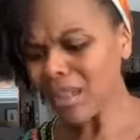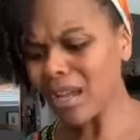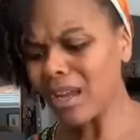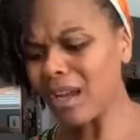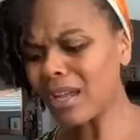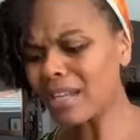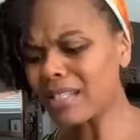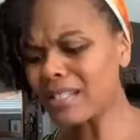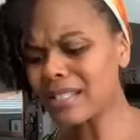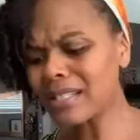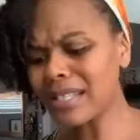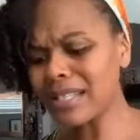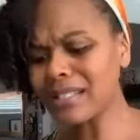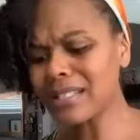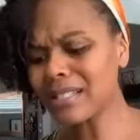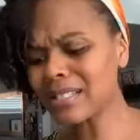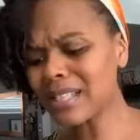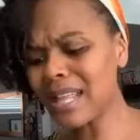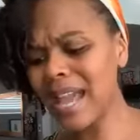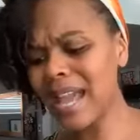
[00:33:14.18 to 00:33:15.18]
Honey,
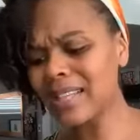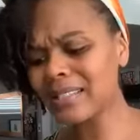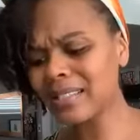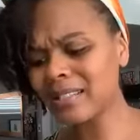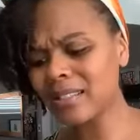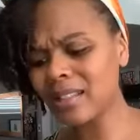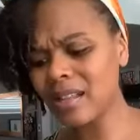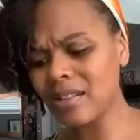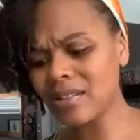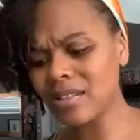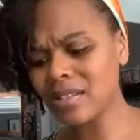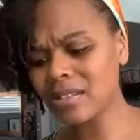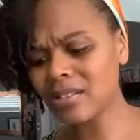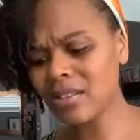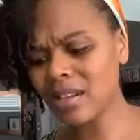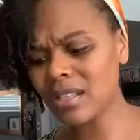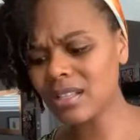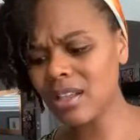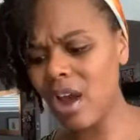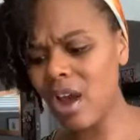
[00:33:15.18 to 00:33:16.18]
this lasted, this
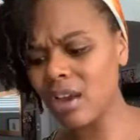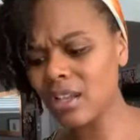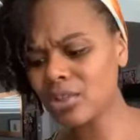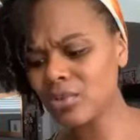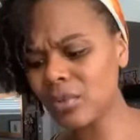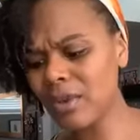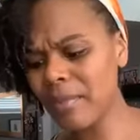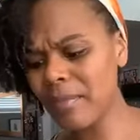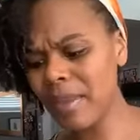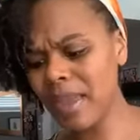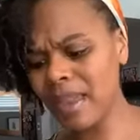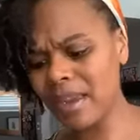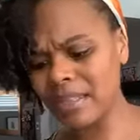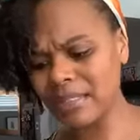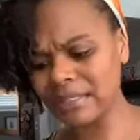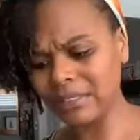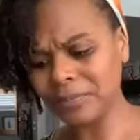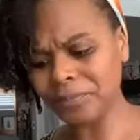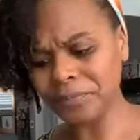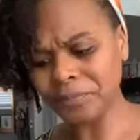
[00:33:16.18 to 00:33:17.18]
took us all of 20
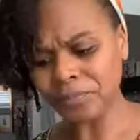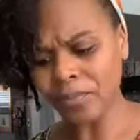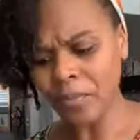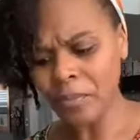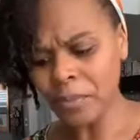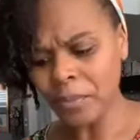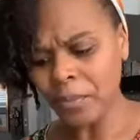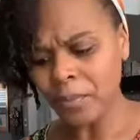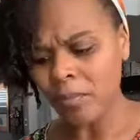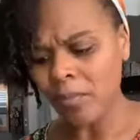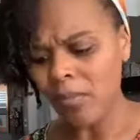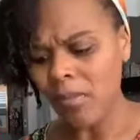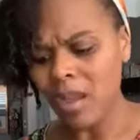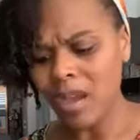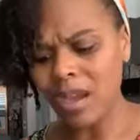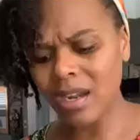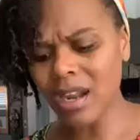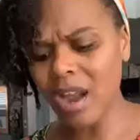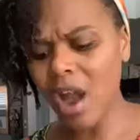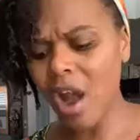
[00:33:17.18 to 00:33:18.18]
minutes.
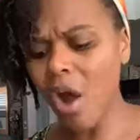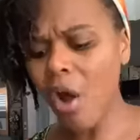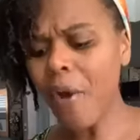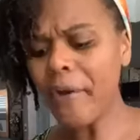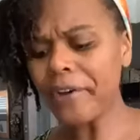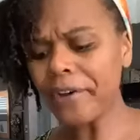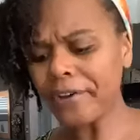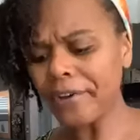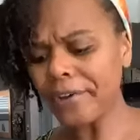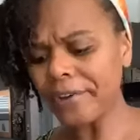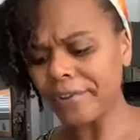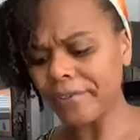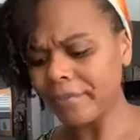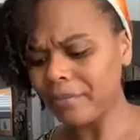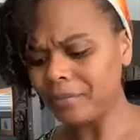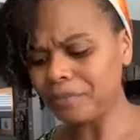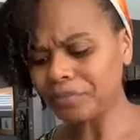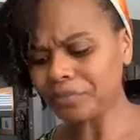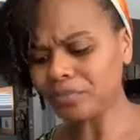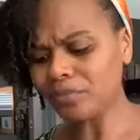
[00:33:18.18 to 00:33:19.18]
Honey, all of
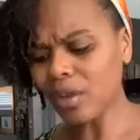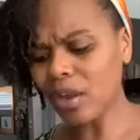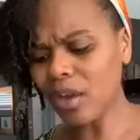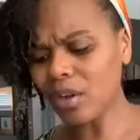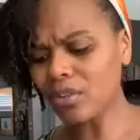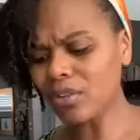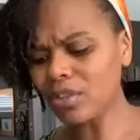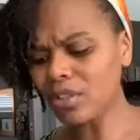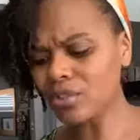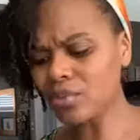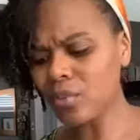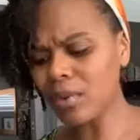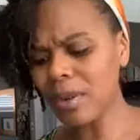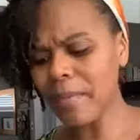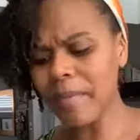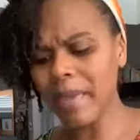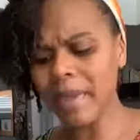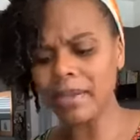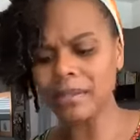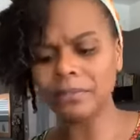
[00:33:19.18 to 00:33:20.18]
a good 20
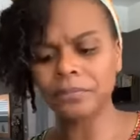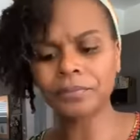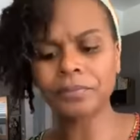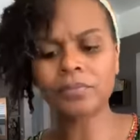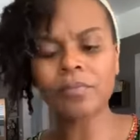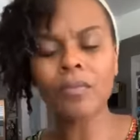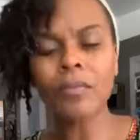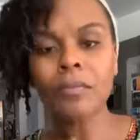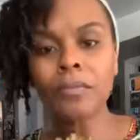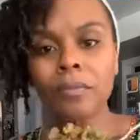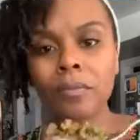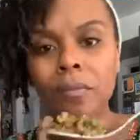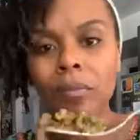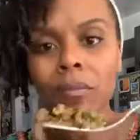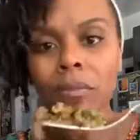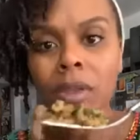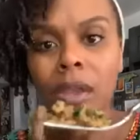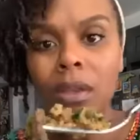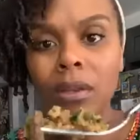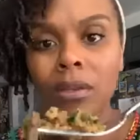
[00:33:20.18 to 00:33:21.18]
minutes.
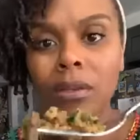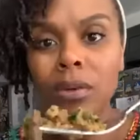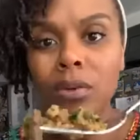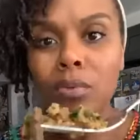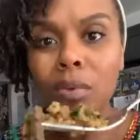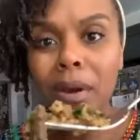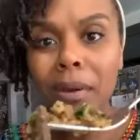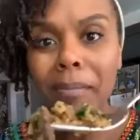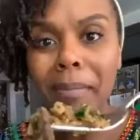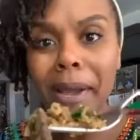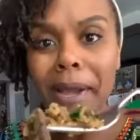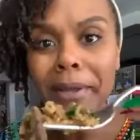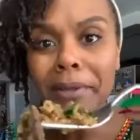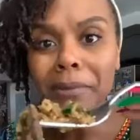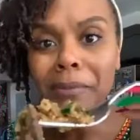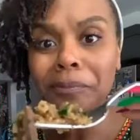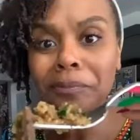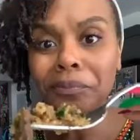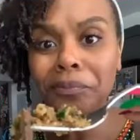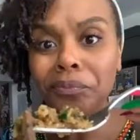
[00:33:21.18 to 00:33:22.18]
Who want a bite?
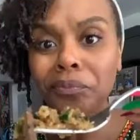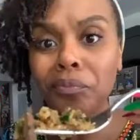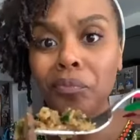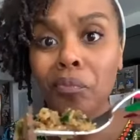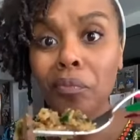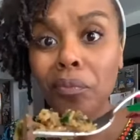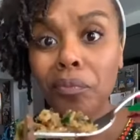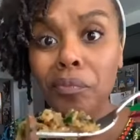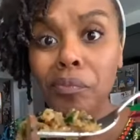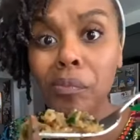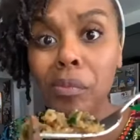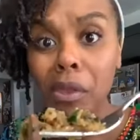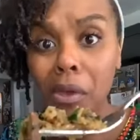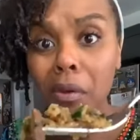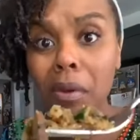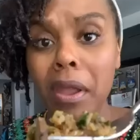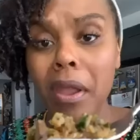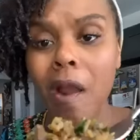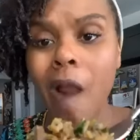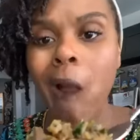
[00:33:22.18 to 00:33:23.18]

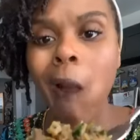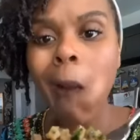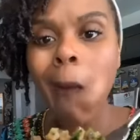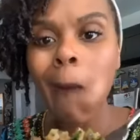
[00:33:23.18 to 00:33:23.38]
Go ahead.